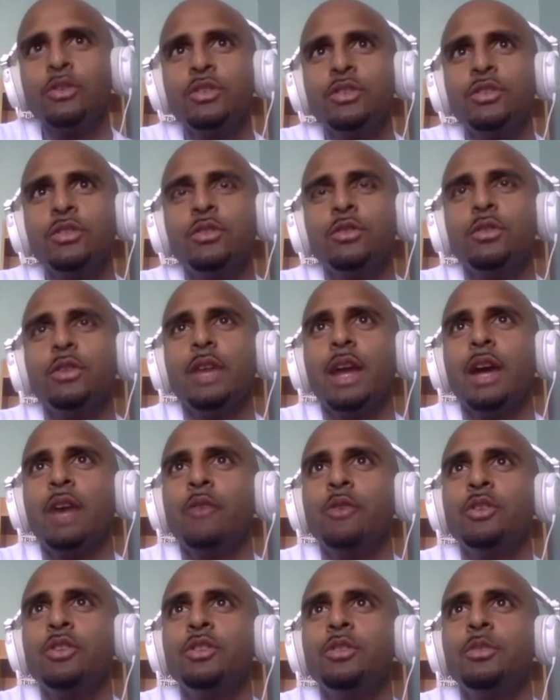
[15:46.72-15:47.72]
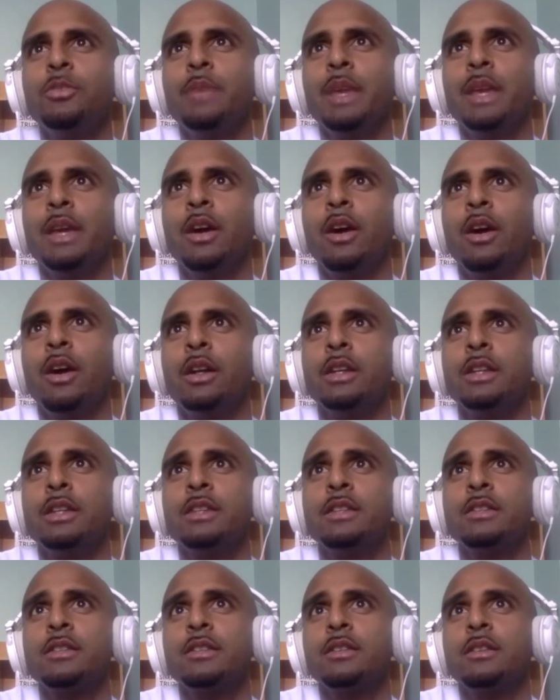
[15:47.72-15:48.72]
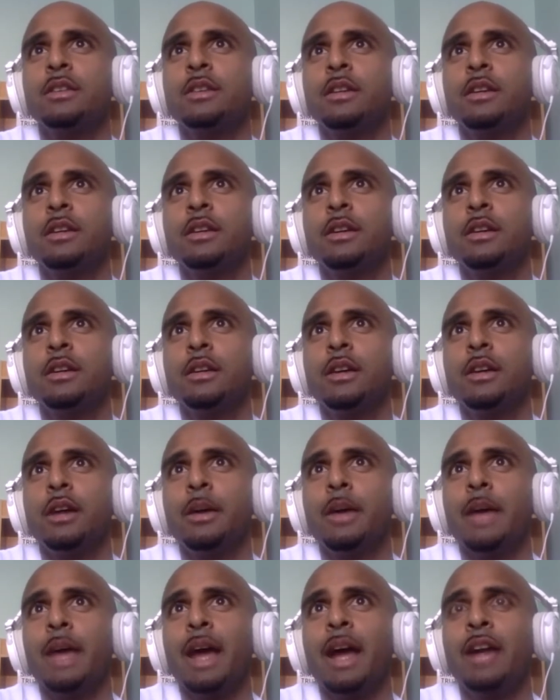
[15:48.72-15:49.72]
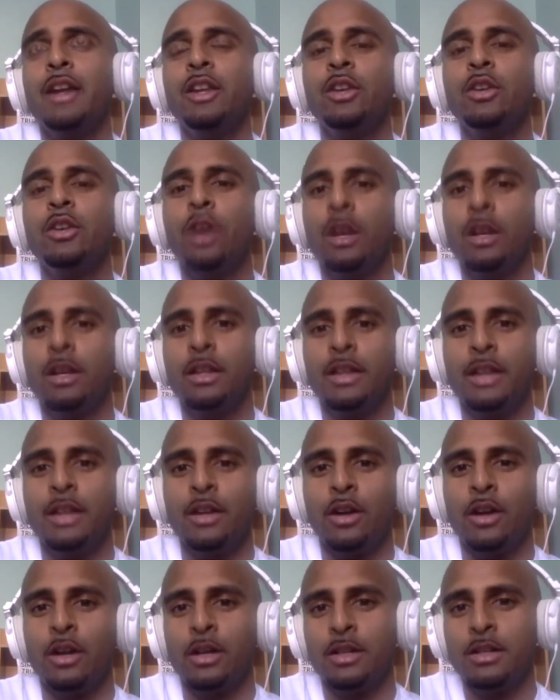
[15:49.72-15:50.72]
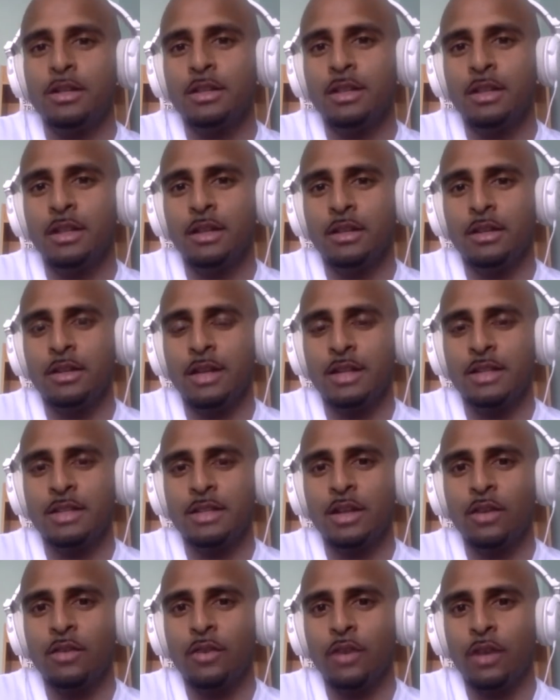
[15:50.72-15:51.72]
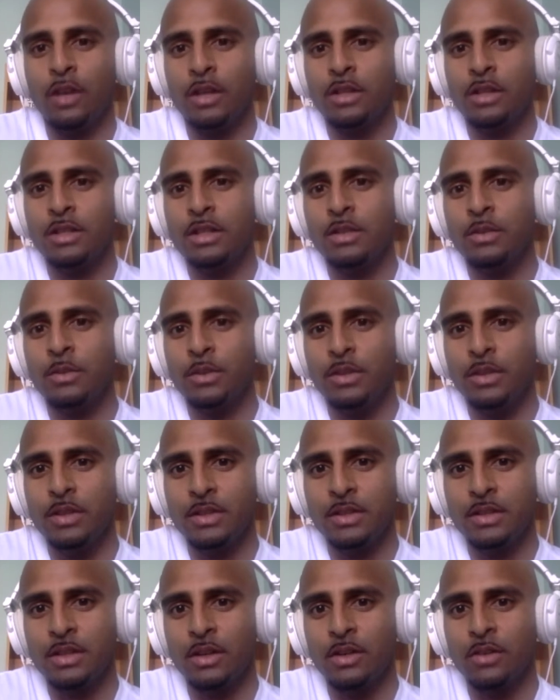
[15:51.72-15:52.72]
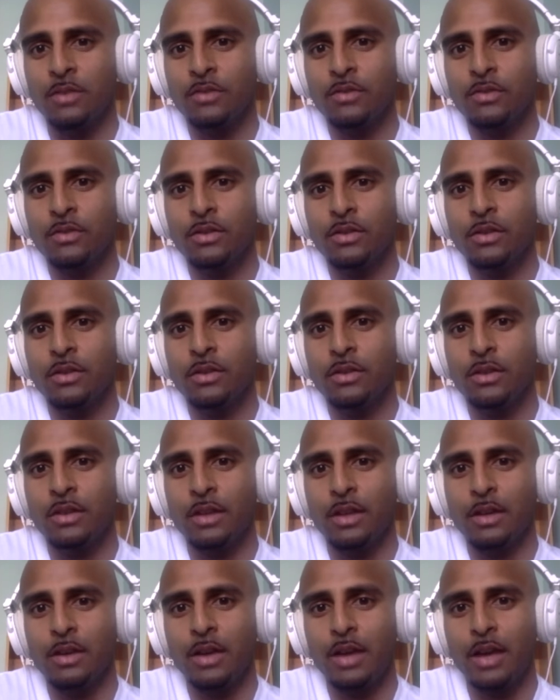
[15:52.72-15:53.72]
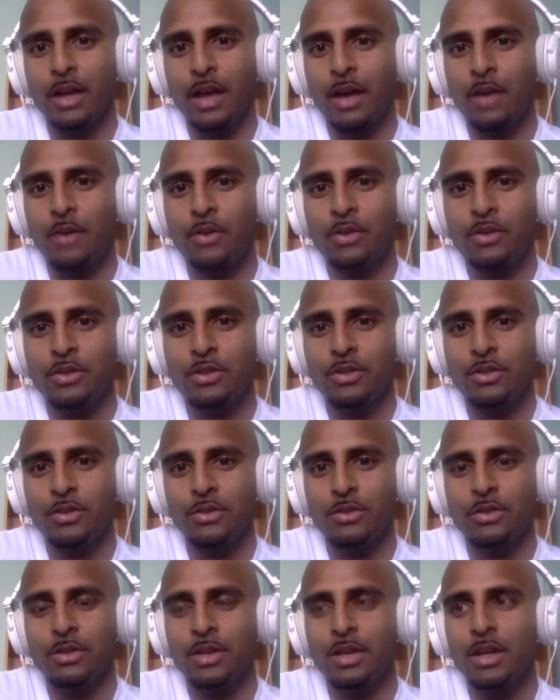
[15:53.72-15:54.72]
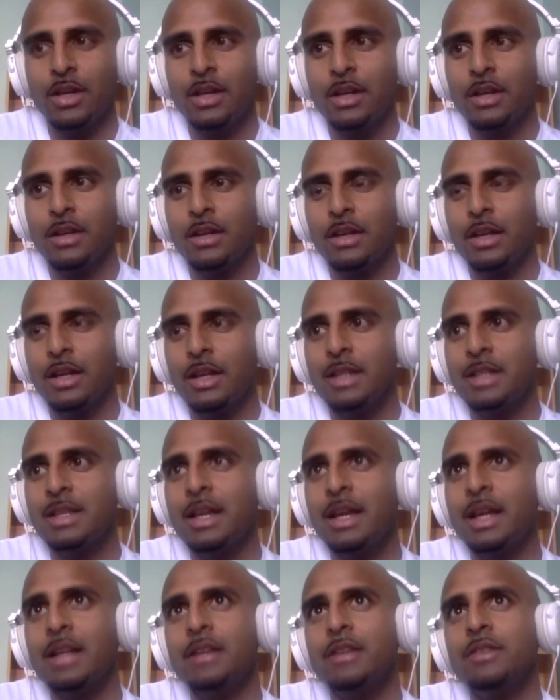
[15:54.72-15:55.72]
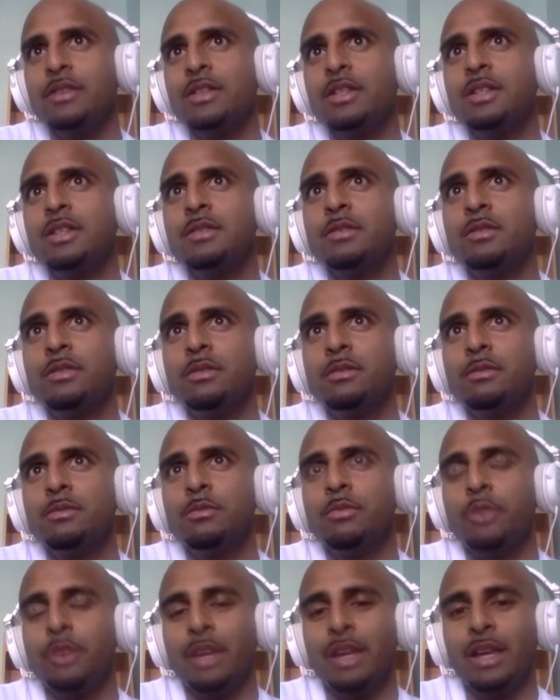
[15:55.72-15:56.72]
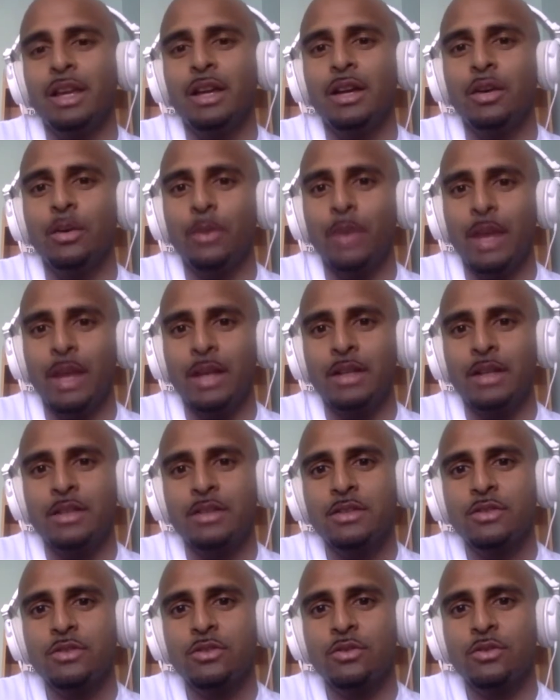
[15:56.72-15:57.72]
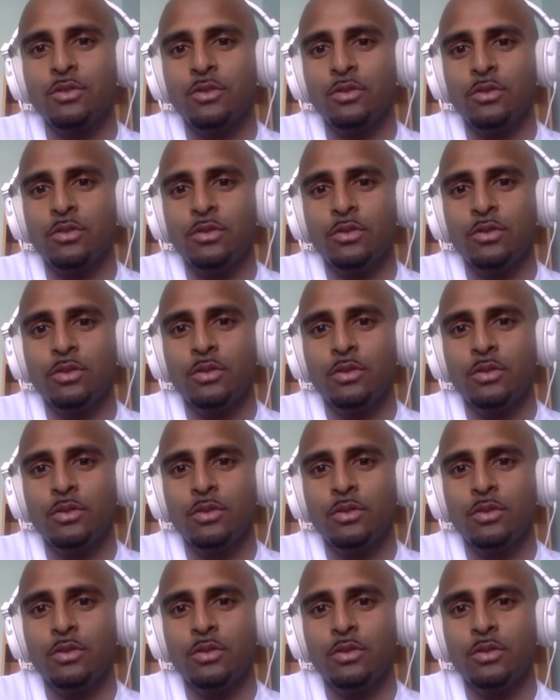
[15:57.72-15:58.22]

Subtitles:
you be honest? Like, how do you honor that honesty, that self-honesty with yourself? Like, is that just bringing awareness to